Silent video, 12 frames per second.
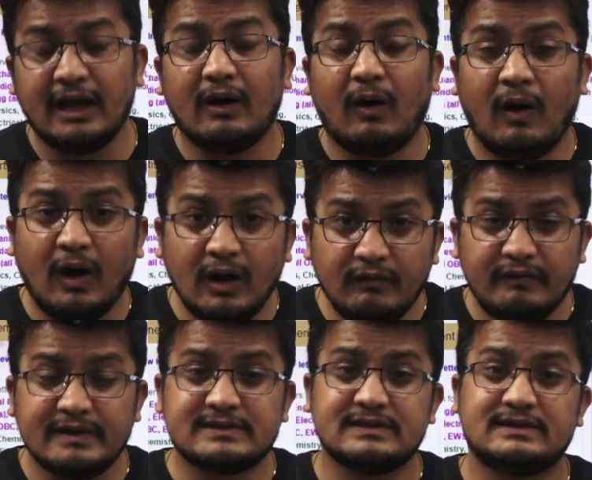I
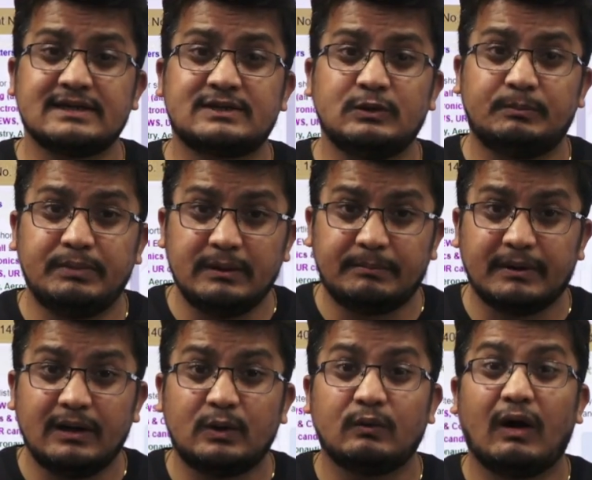always suggest you
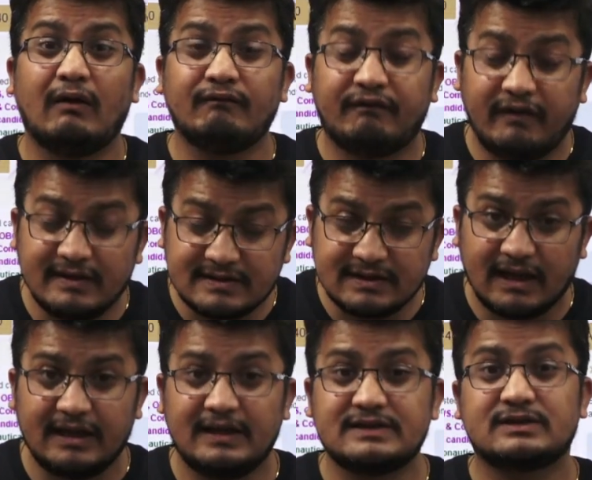people to
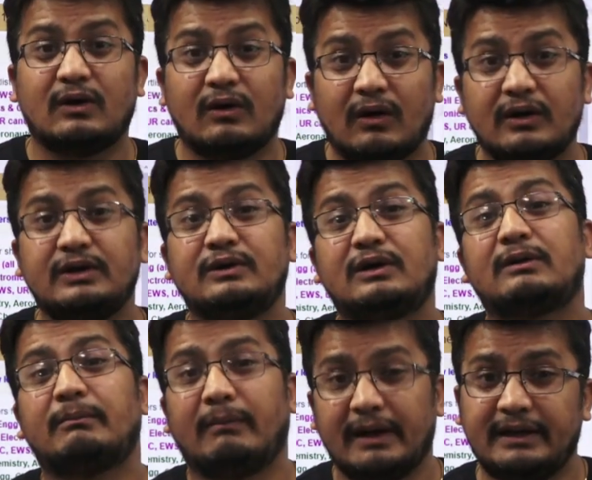emphasize on your
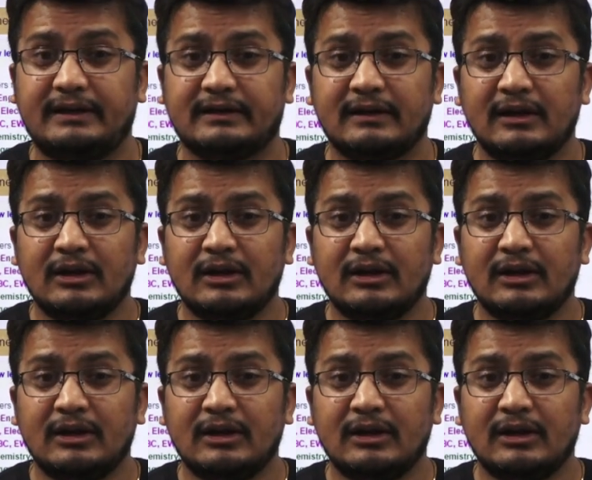mind.